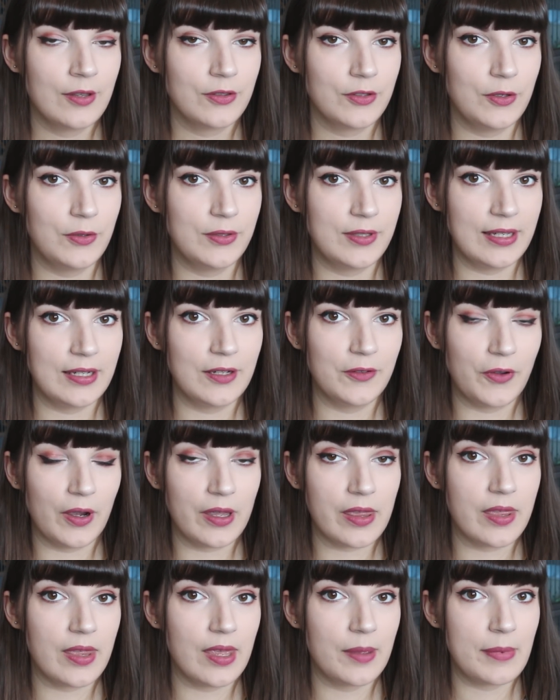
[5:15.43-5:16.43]
to
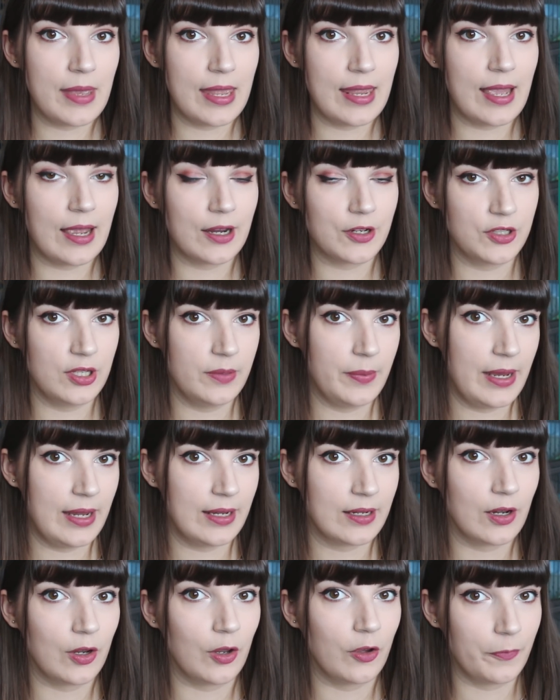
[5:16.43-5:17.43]
signify that they may actually be
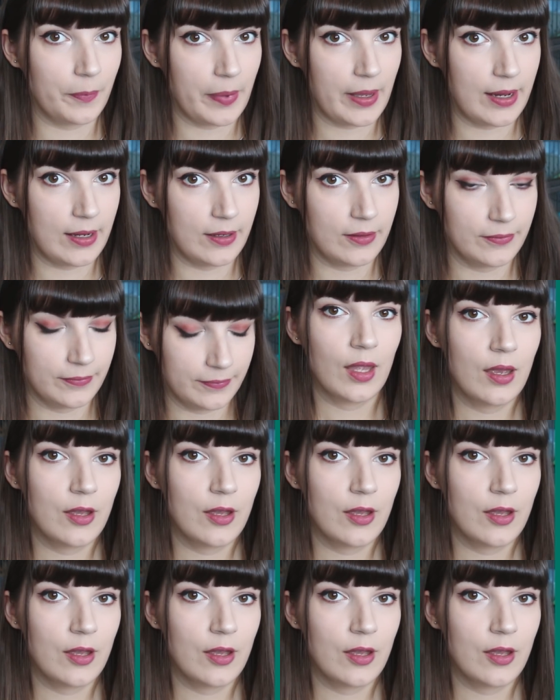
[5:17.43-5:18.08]
in a lot of pain.